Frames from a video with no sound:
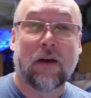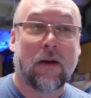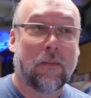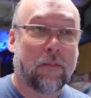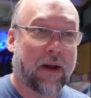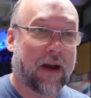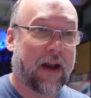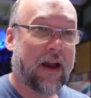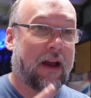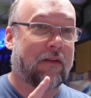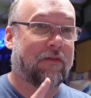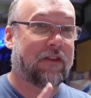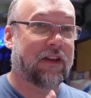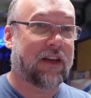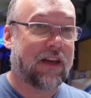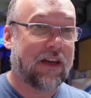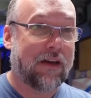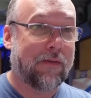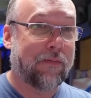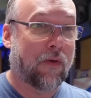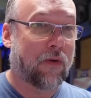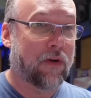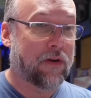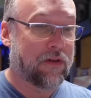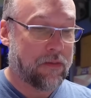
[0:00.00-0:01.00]
But I have the
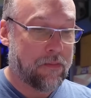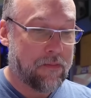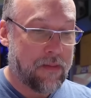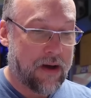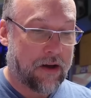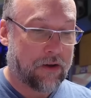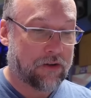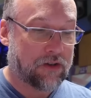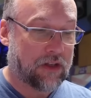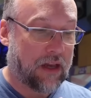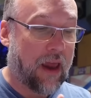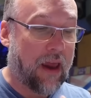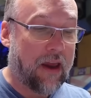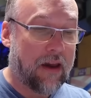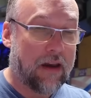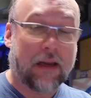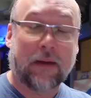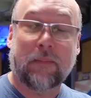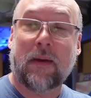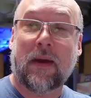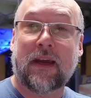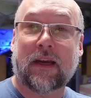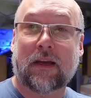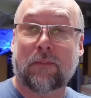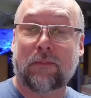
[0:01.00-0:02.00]
keyboard, the mouse, and the
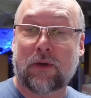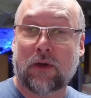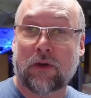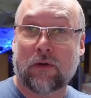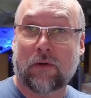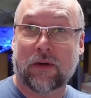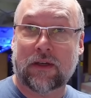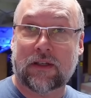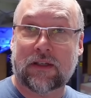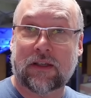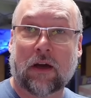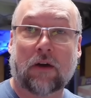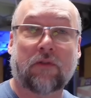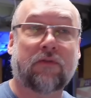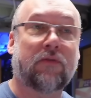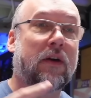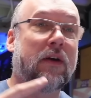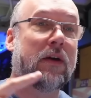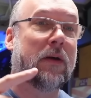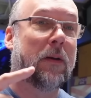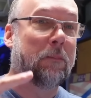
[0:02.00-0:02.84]
main computer itself,